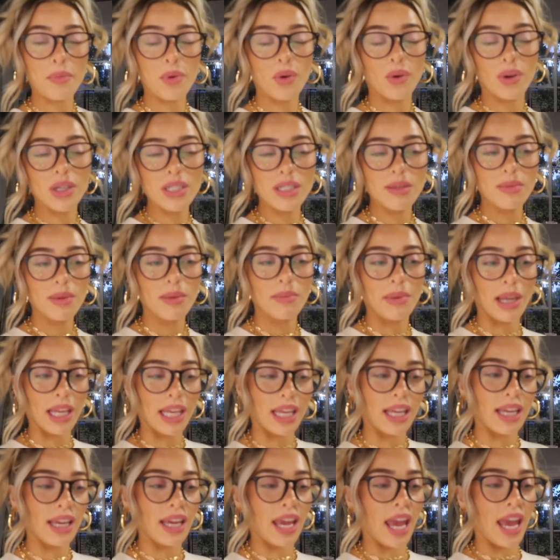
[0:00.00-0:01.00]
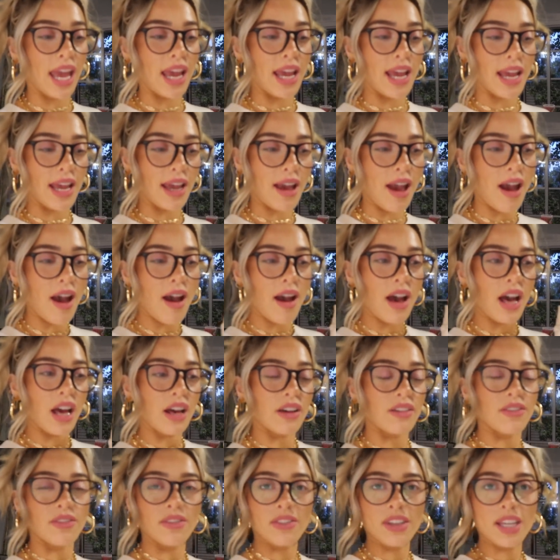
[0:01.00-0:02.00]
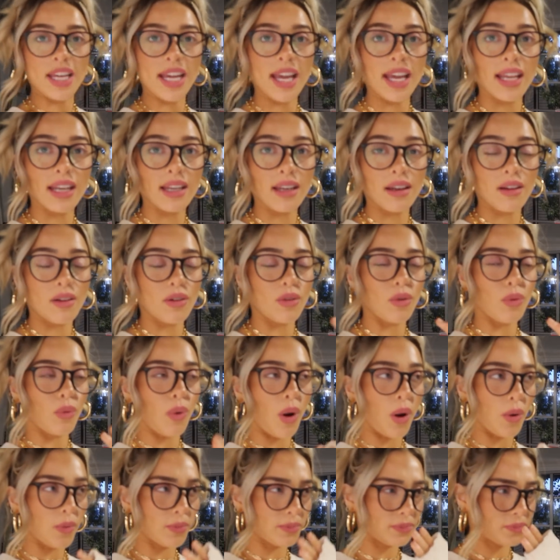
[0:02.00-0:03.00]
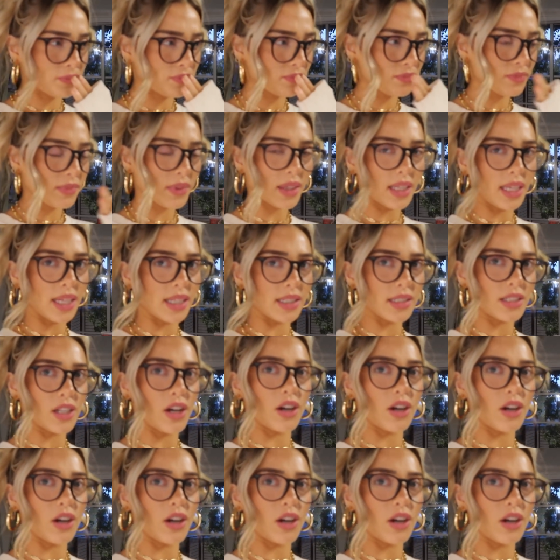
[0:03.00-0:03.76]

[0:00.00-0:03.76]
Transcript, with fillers: I'm going to be making a vegan, whoa, can't